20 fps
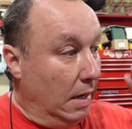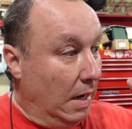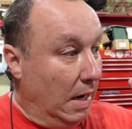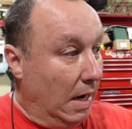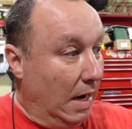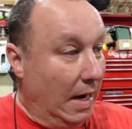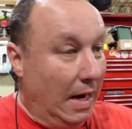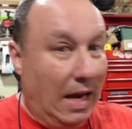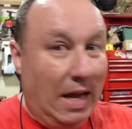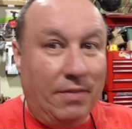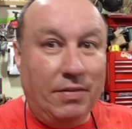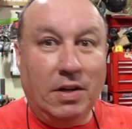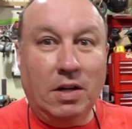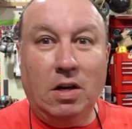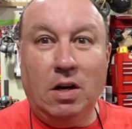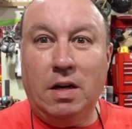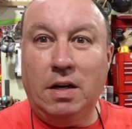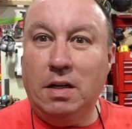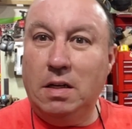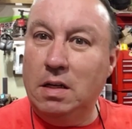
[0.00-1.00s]
I haven't
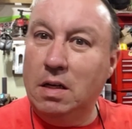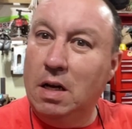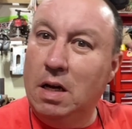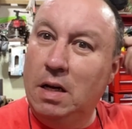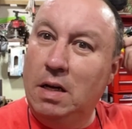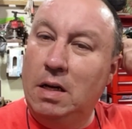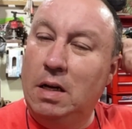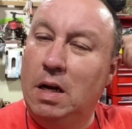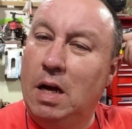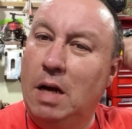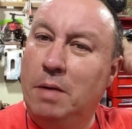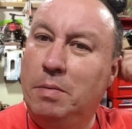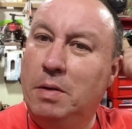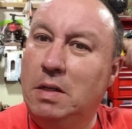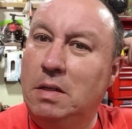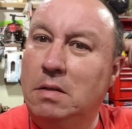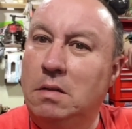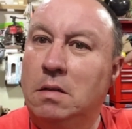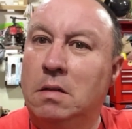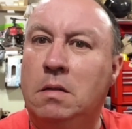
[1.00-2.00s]
got it. I've
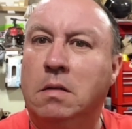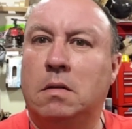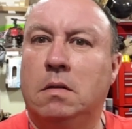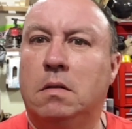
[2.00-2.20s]
been